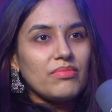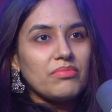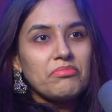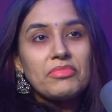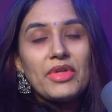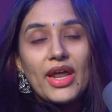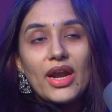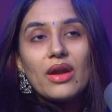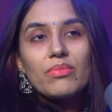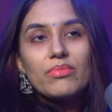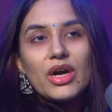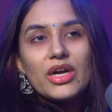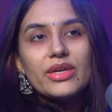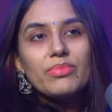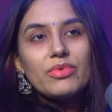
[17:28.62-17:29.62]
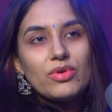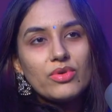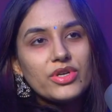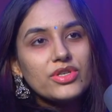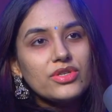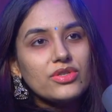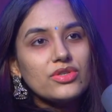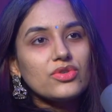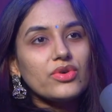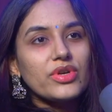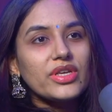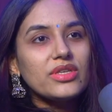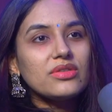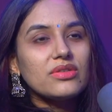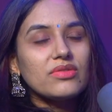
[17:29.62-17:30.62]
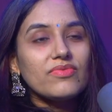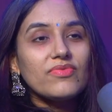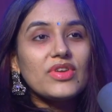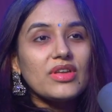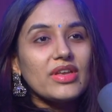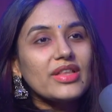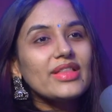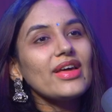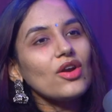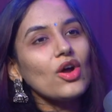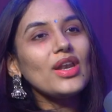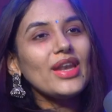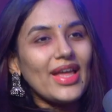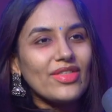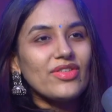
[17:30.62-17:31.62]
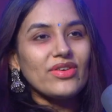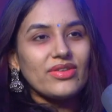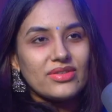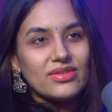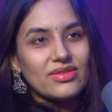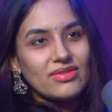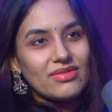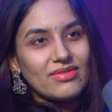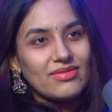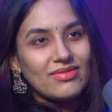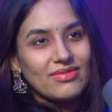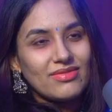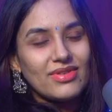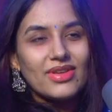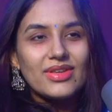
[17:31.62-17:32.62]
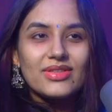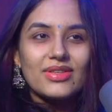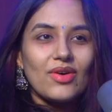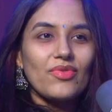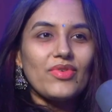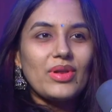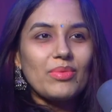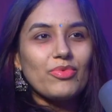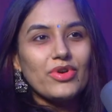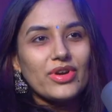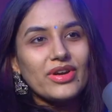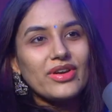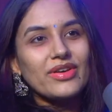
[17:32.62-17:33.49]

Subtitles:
there are multiple origin stories. They're all legends, is how we'll put it.